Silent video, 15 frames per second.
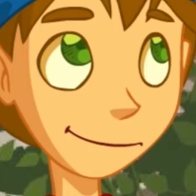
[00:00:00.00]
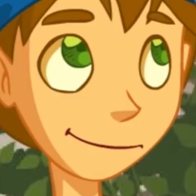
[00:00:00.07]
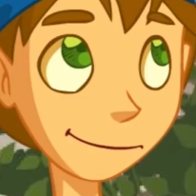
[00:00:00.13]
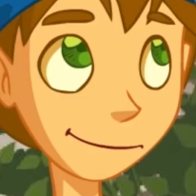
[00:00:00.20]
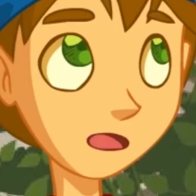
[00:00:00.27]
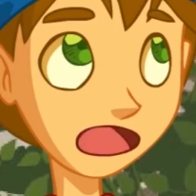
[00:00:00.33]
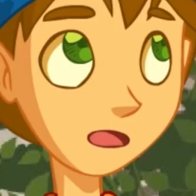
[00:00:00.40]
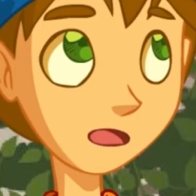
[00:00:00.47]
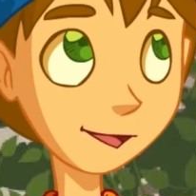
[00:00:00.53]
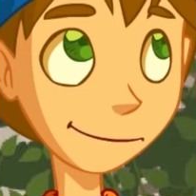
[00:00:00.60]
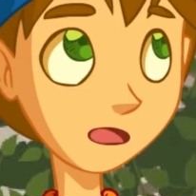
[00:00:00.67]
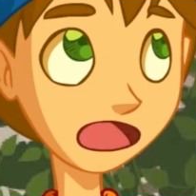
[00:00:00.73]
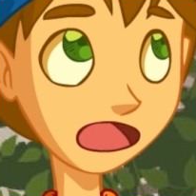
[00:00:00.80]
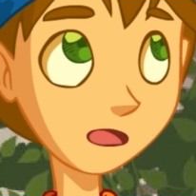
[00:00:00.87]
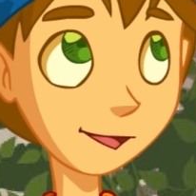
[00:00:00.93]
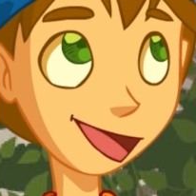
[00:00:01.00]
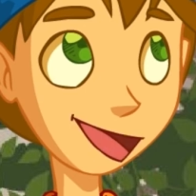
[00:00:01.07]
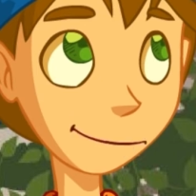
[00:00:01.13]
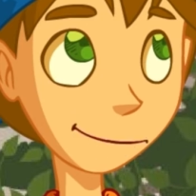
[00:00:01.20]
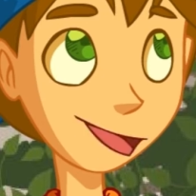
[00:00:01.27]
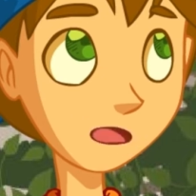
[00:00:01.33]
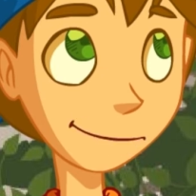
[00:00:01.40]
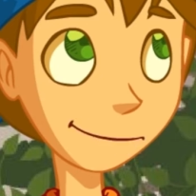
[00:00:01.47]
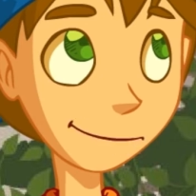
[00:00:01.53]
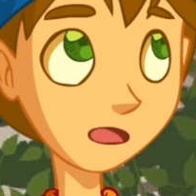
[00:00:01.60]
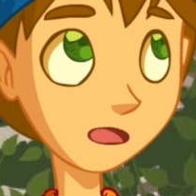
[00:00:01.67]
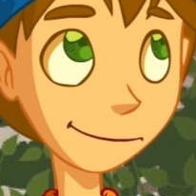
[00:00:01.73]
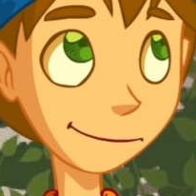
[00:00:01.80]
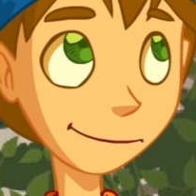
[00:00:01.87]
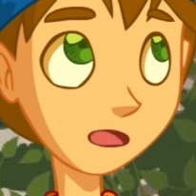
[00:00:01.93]
Now I can ride a means of
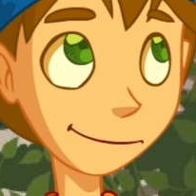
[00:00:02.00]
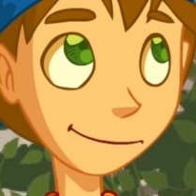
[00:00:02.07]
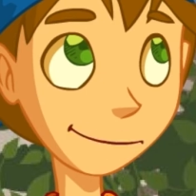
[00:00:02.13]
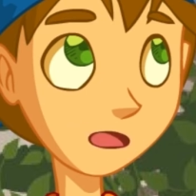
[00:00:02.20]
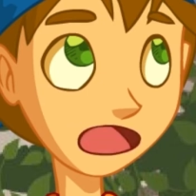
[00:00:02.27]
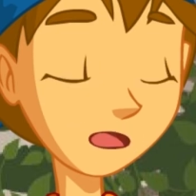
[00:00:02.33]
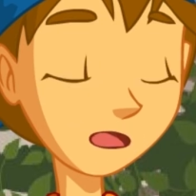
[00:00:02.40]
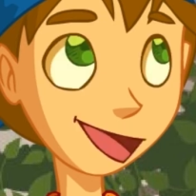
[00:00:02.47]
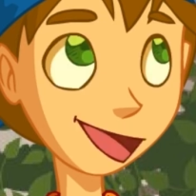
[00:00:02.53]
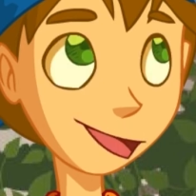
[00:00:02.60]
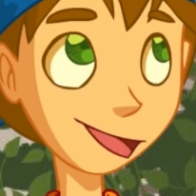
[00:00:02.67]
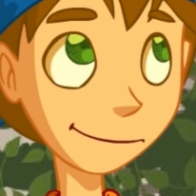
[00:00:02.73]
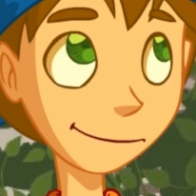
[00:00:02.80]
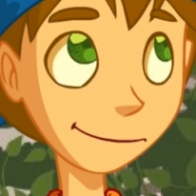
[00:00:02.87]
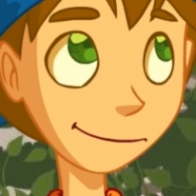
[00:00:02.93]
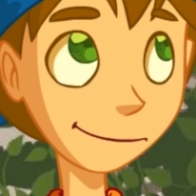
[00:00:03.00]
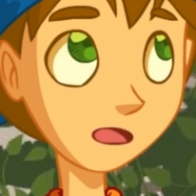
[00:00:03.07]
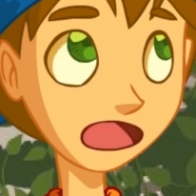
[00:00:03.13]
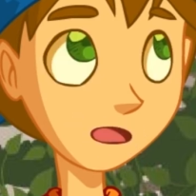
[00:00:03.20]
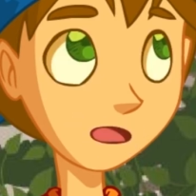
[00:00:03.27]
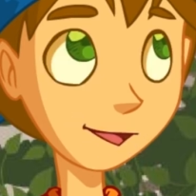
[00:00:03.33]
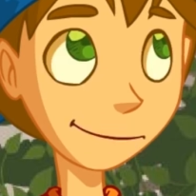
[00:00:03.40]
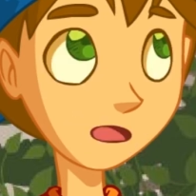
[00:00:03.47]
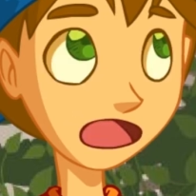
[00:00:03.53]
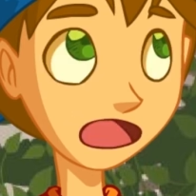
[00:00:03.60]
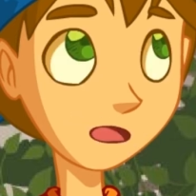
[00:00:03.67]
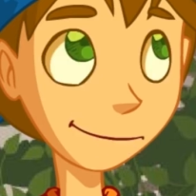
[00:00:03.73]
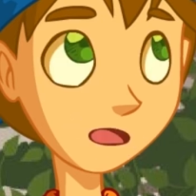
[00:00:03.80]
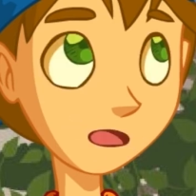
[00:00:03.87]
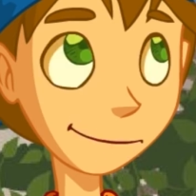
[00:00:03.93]
transport as in my bike. I want to
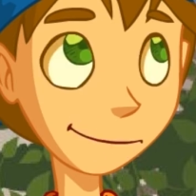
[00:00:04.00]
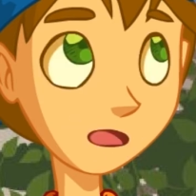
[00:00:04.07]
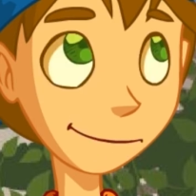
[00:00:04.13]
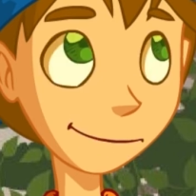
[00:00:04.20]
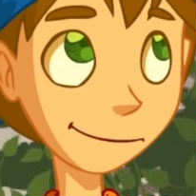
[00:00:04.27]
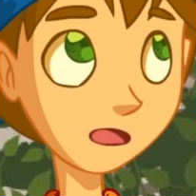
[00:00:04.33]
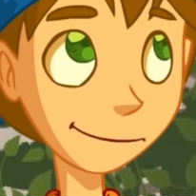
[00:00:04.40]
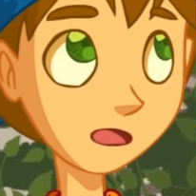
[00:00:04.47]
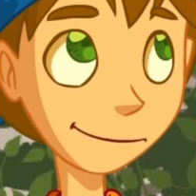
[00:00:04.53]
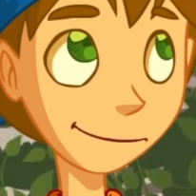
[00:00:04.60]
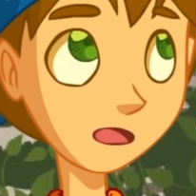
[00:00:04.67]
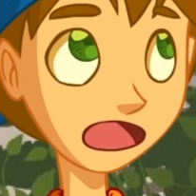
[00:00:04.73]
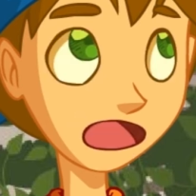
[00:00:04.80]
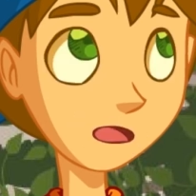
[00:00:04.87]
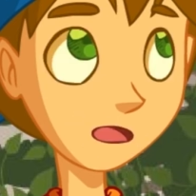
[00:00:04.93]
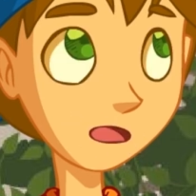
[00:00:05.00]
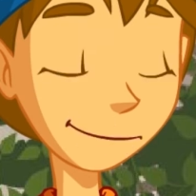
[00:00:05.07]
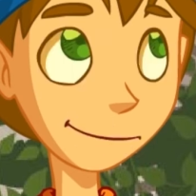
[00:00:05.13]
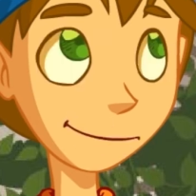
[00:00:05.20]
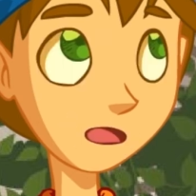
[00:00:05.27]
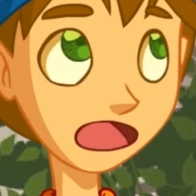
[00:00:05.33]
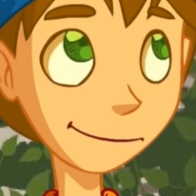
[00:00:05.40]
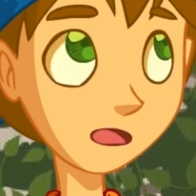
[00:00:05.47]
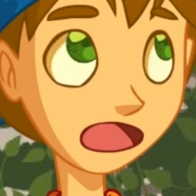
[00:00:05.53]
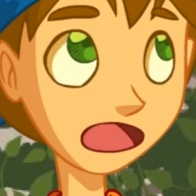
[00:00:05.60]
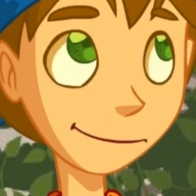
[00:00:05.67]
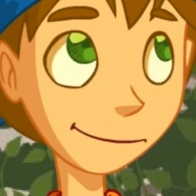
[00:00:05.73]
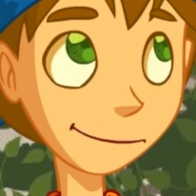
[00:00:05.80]
help you transport your plants as cargo.